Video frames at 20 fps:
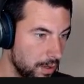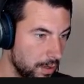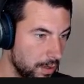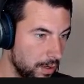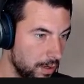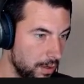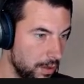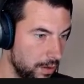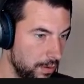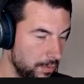
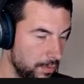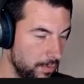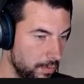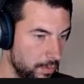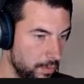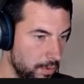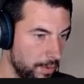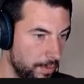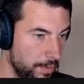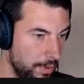
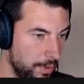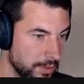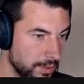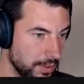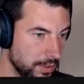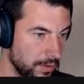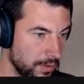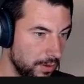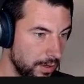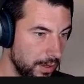
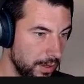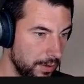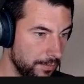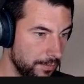repository